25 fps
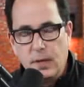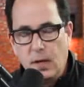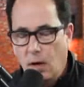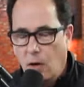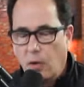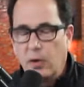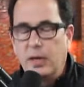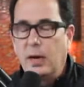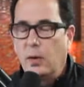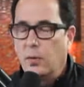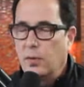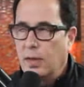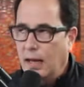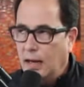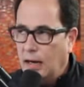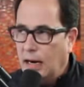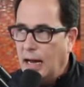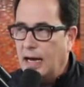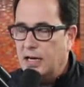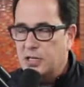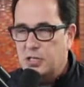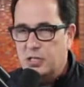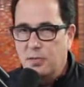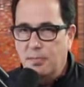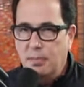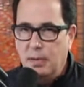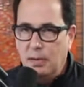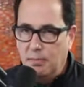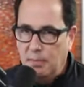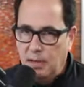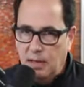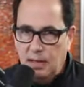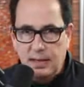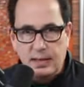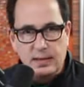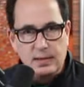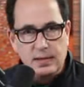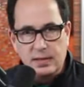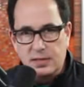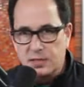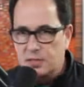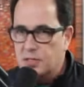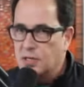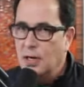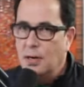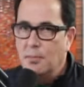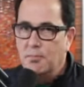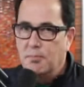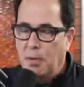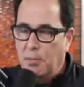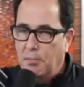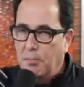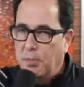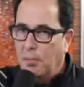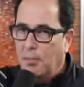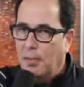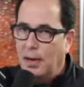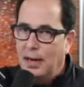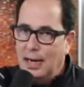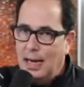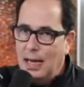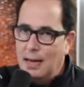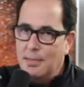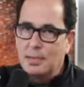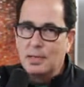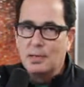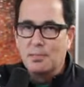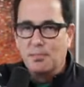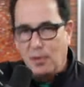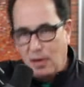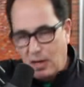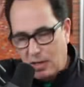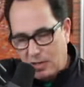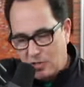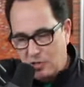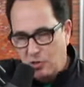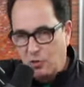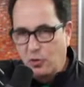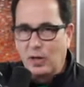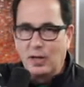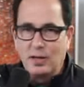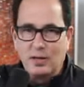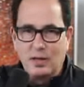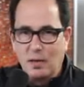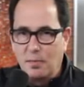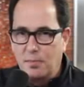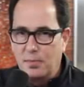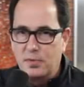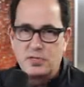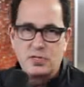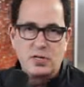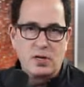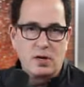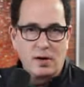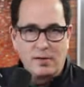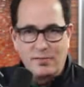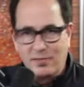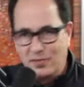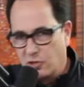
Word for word: Okay, well, that'd actually be meaningless, but put my name in the box and you get 10% off.